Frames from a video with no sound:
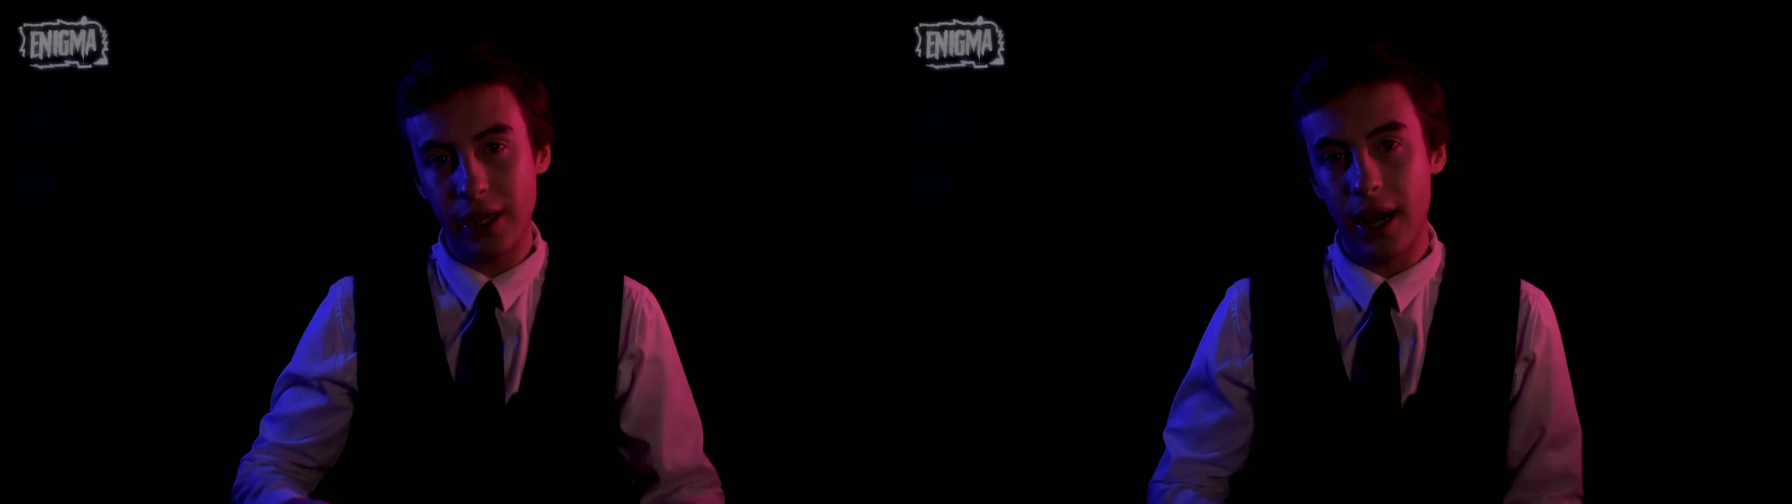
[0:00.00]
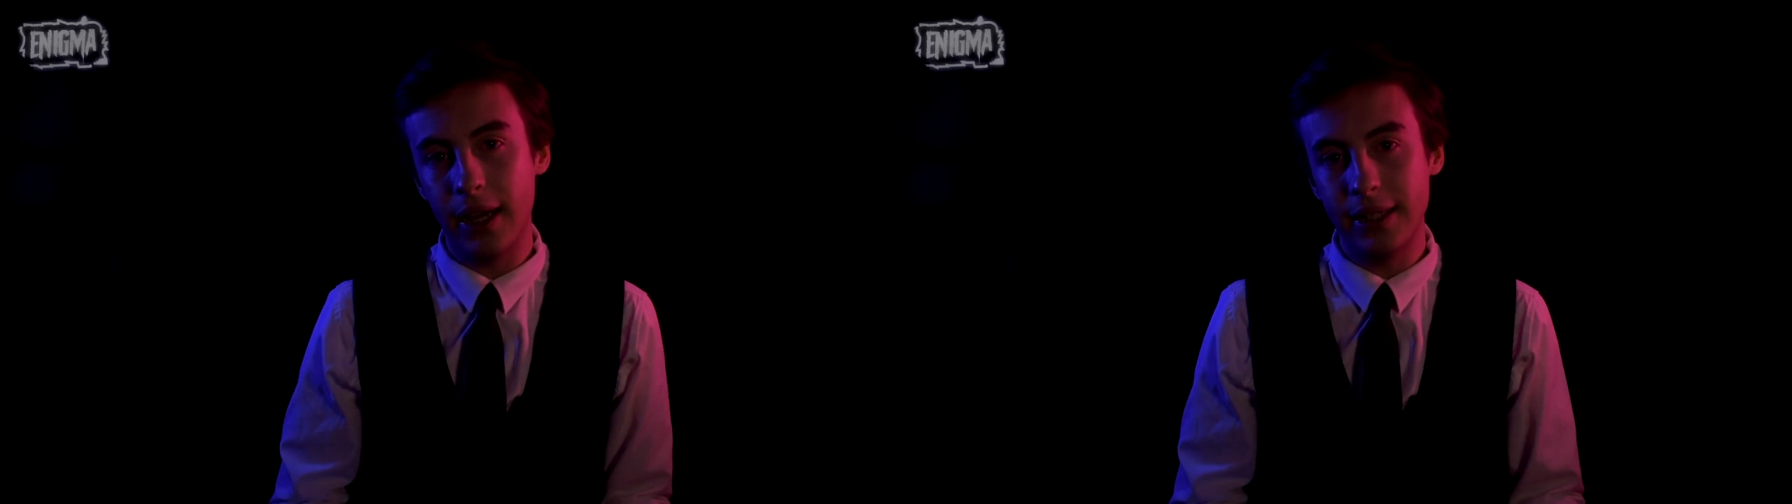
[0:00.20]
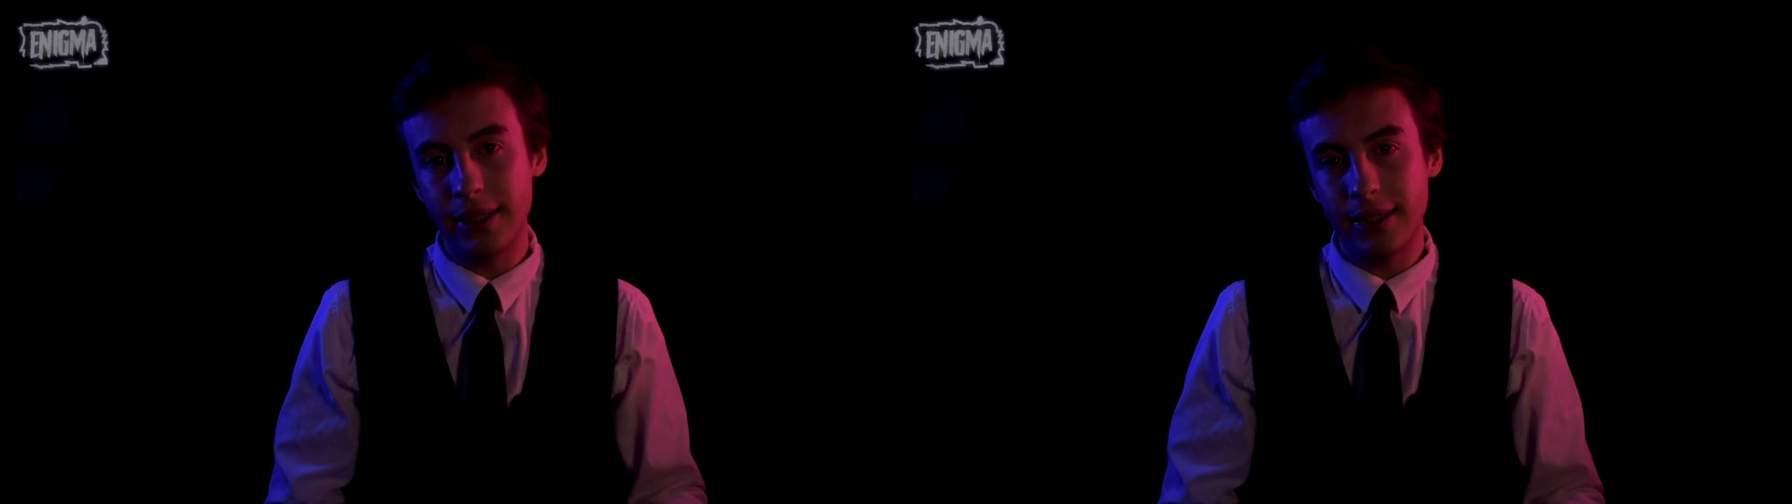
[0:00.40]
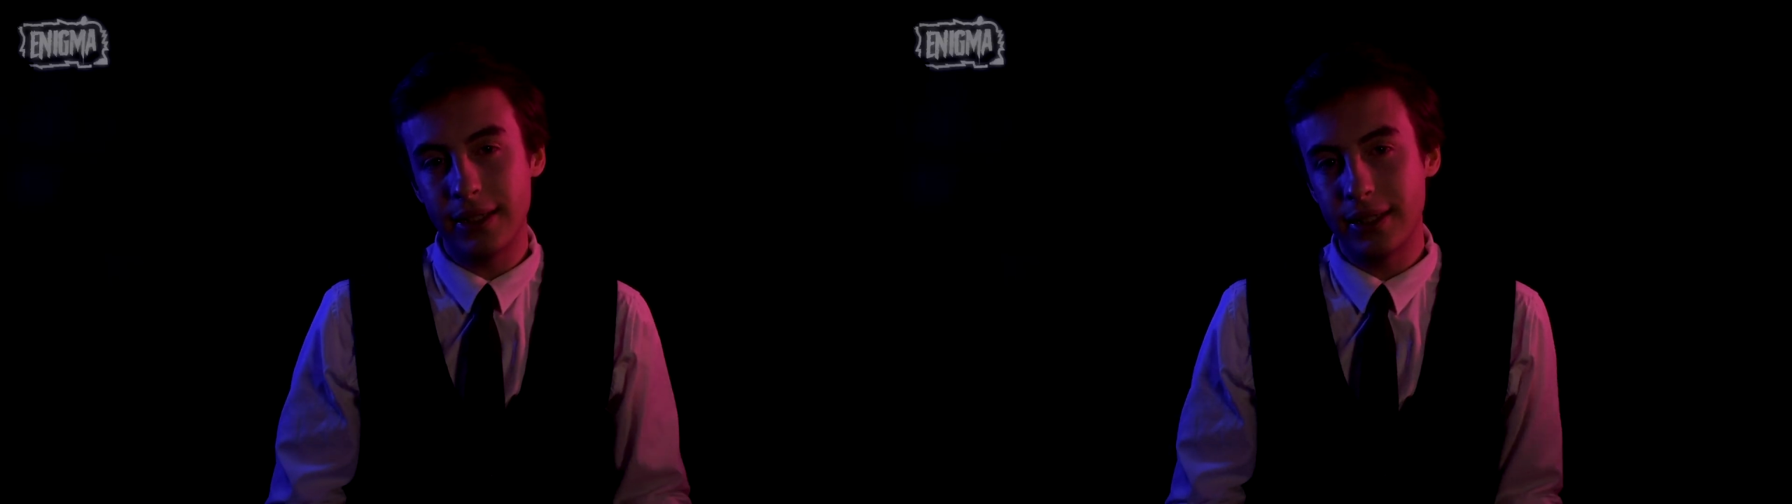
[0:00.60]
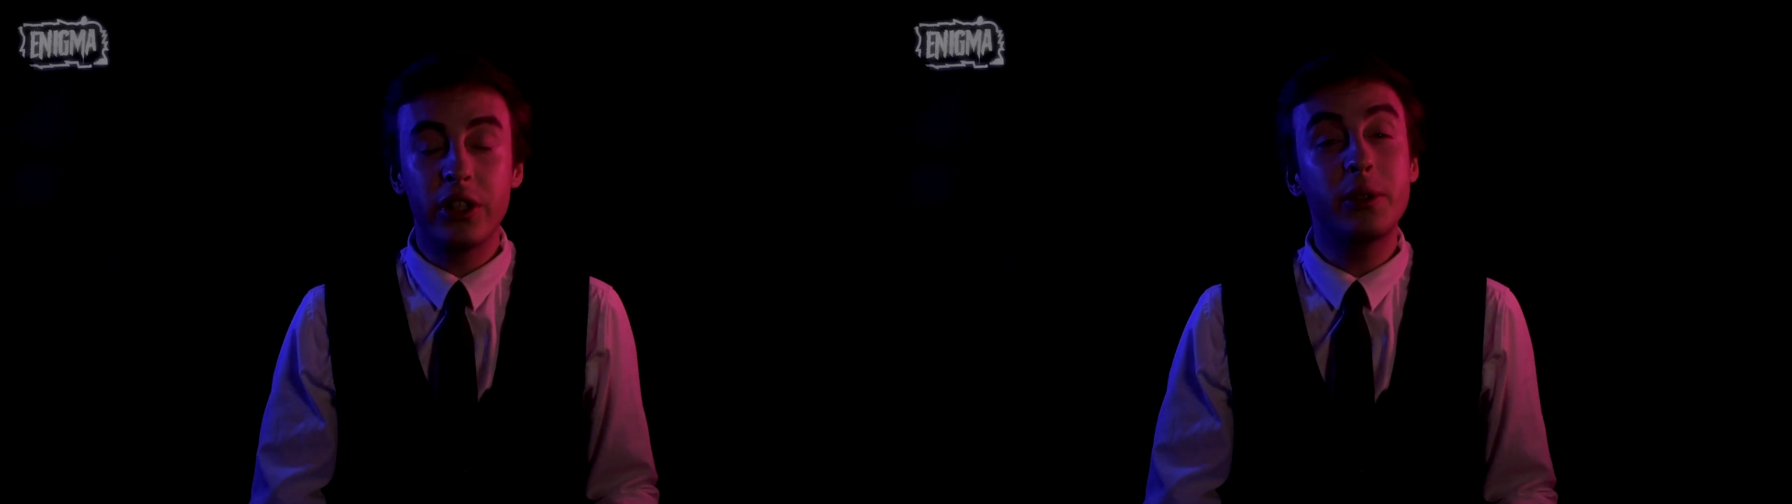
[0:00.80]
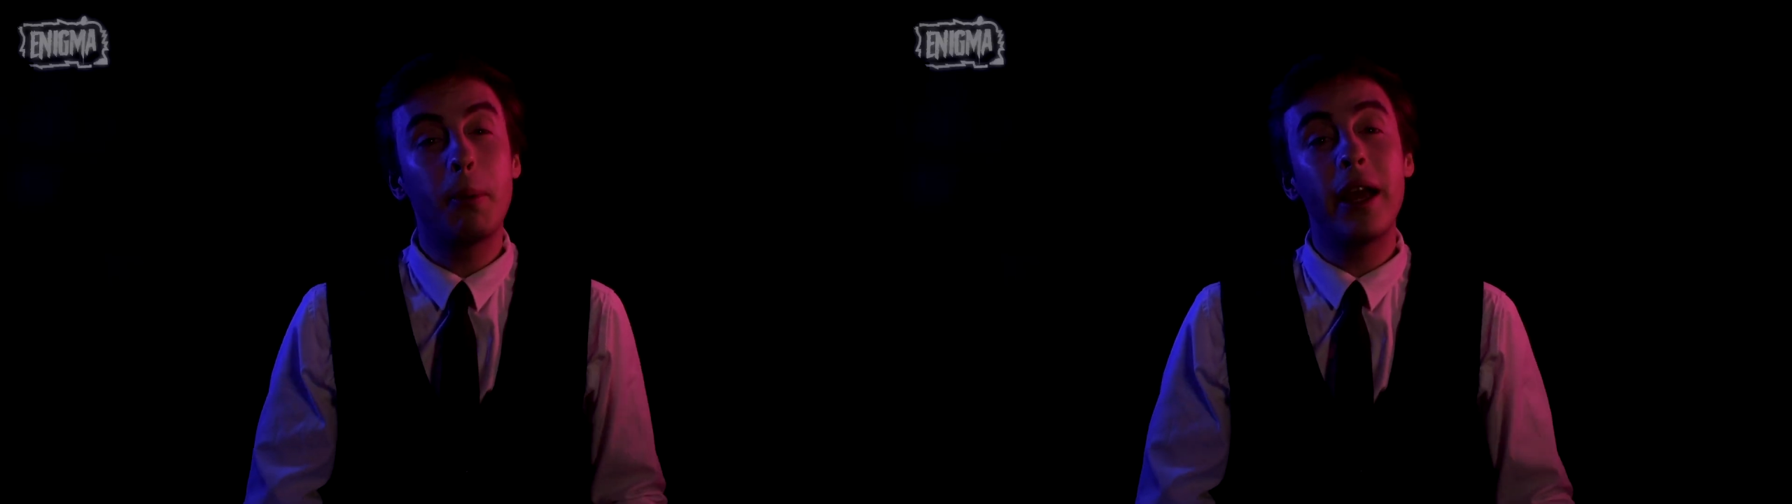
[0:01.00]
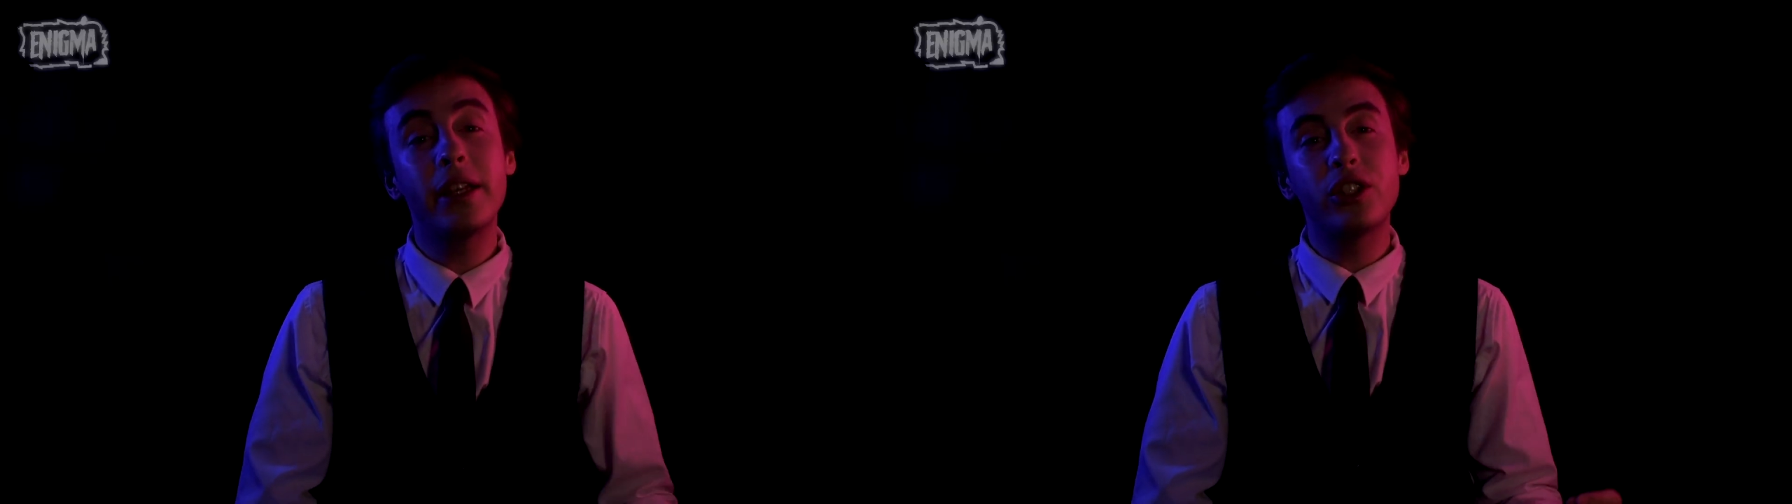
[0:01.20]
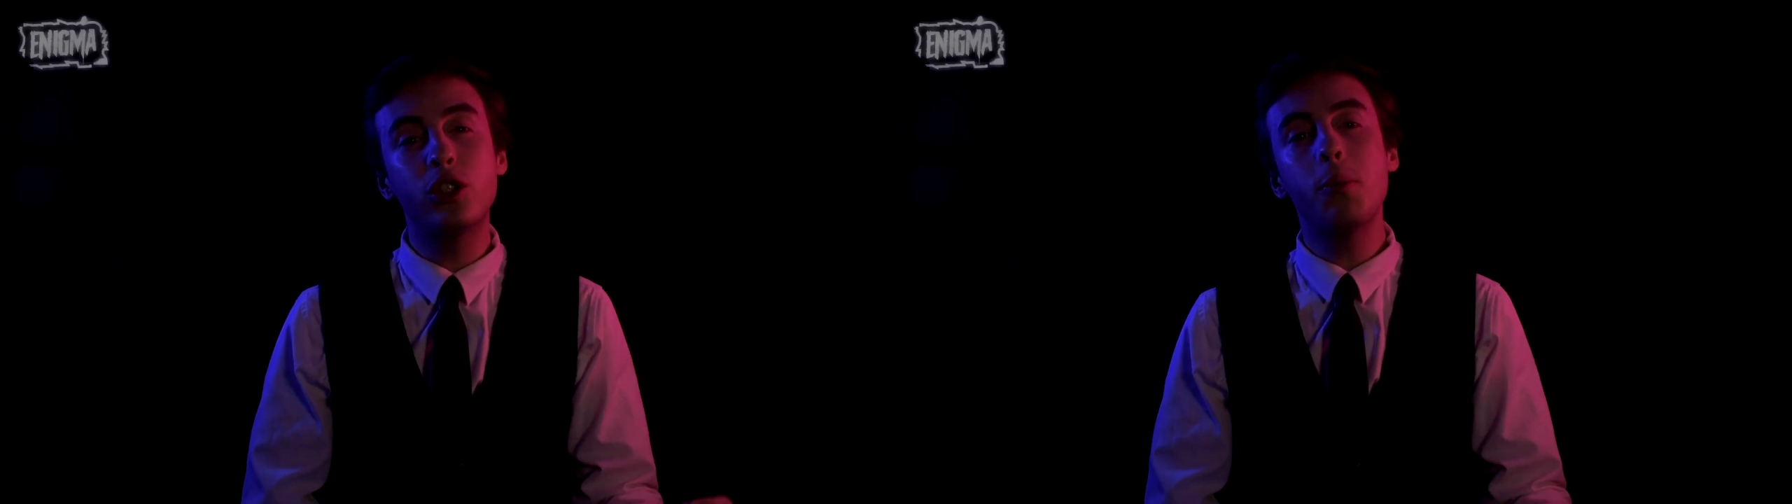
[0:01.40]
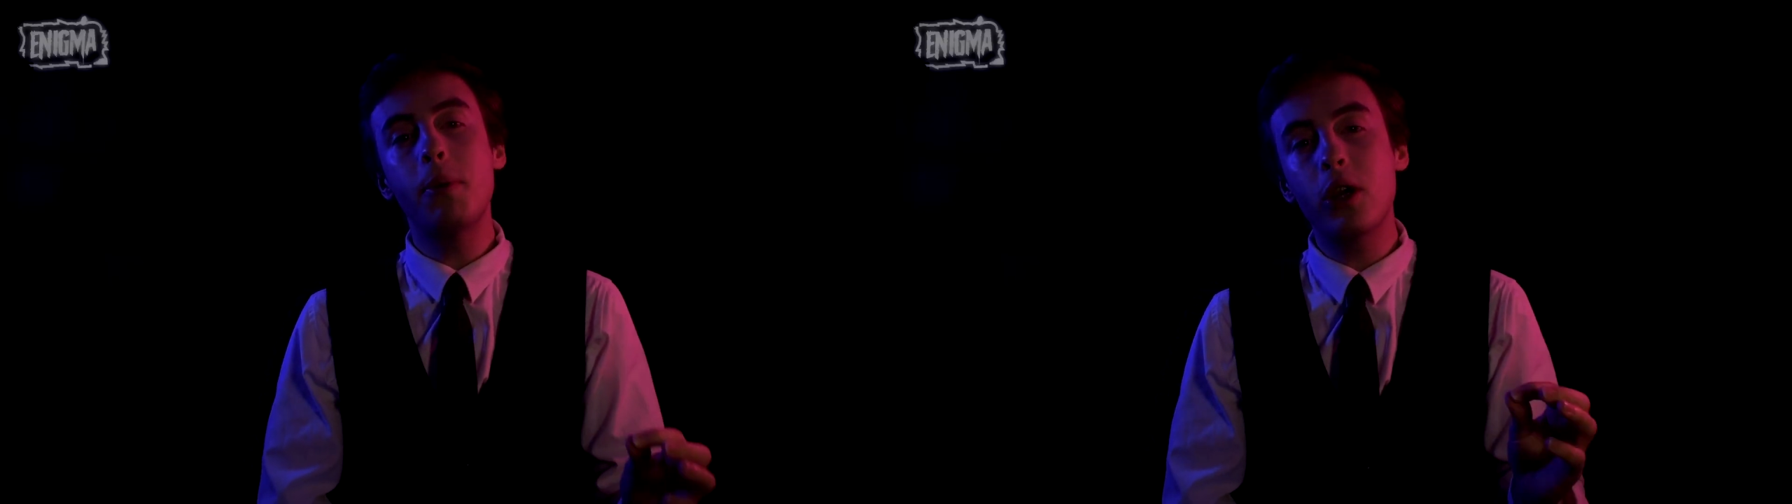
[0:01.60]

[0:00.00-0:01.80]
guys, displaying super